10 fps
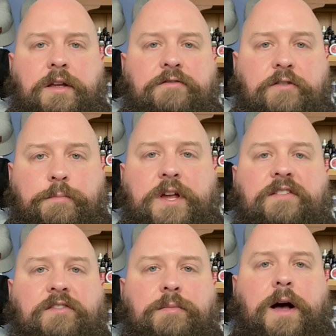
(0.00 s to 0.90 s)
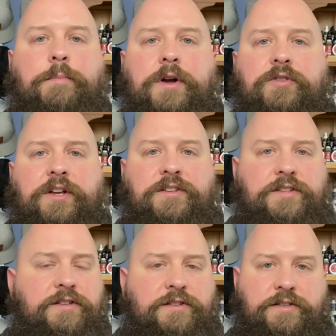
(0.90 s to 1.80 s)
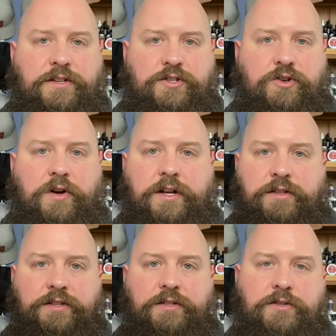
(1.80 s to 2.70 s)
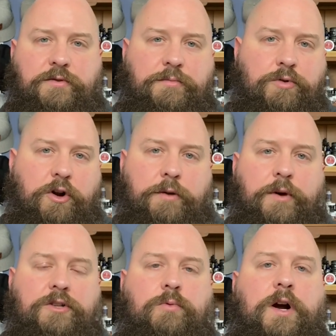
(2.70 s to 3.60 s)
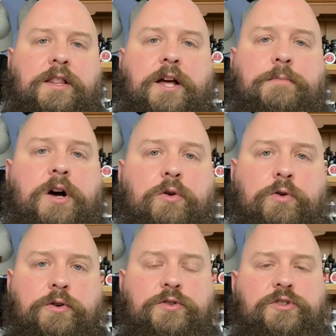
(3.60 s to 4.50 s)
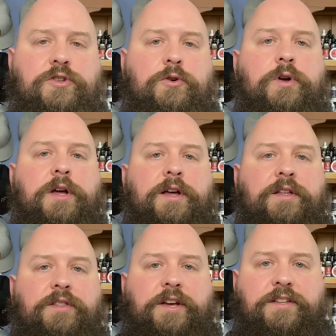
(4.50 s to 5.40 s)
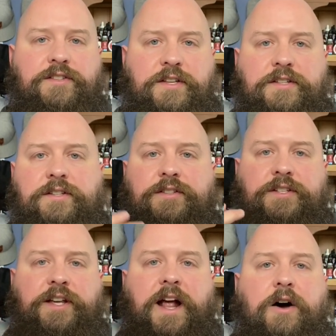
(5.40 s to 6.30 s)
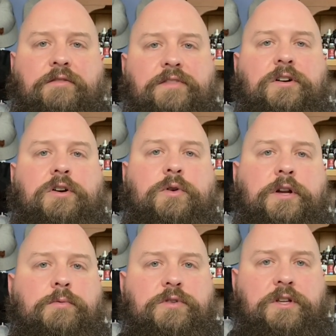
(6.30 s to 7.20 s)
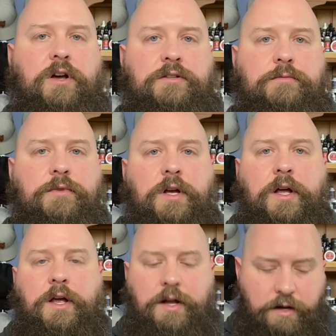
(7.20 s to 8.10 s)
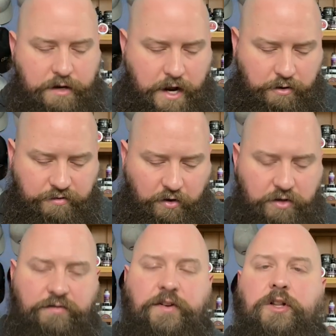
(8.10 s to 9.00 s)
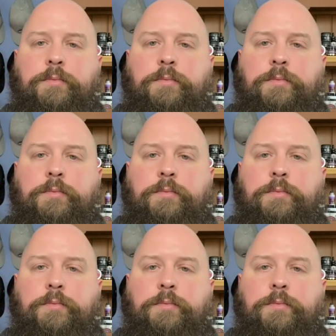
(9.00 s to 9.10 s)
For me, for my beard, the consistency is great. This is pretty much where I like my oils. So the consistency, how it felt going in, was awesome. Now, as far as feel and